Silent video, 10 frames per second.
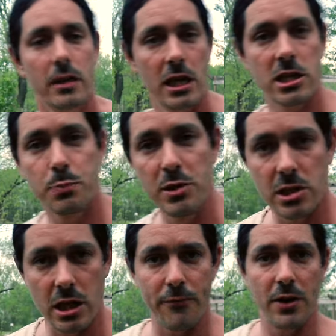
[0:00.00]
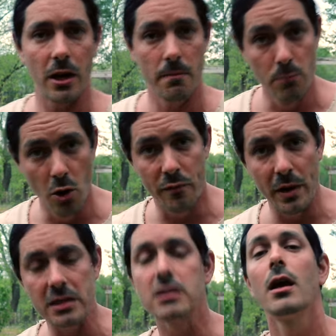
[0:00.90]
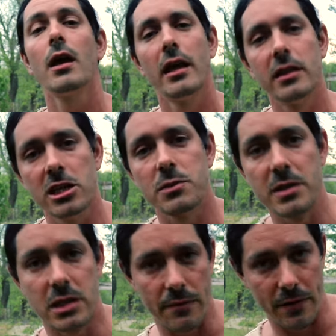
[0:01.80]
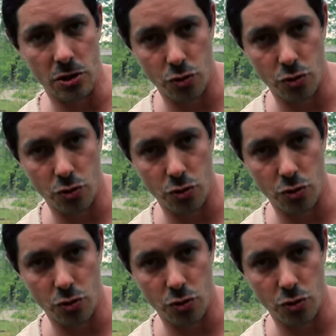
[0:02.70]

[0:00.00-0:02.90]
these specific movements and these specific